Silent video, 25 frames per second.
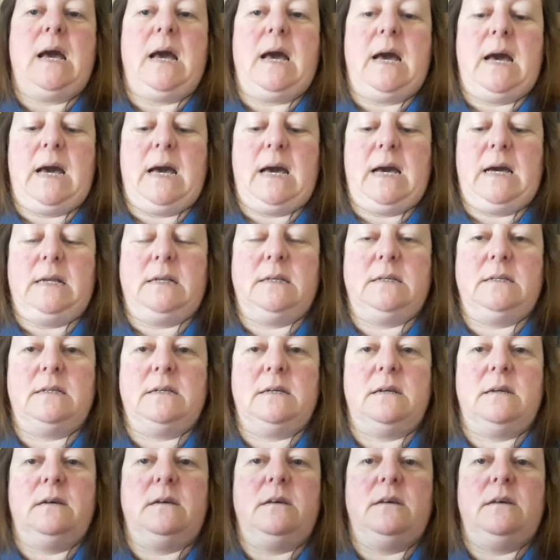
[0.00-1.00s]
And
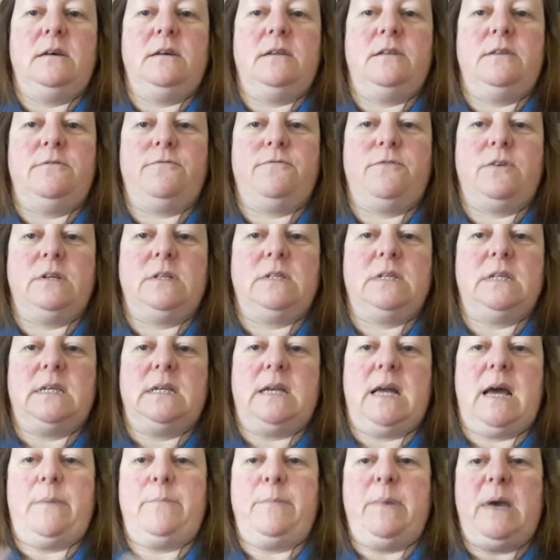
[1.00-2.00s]
the front of the
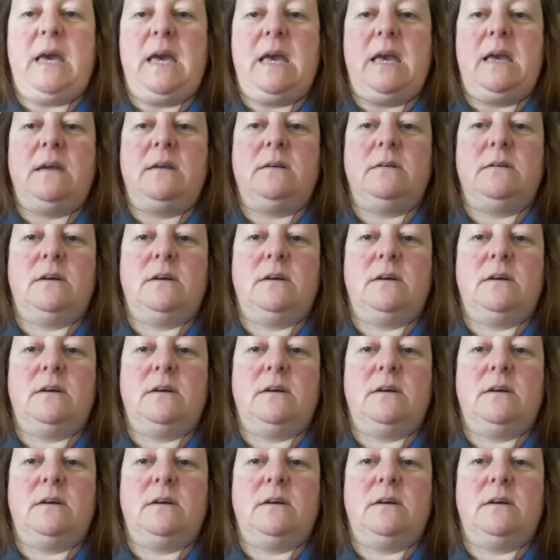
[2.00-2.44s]
nappy,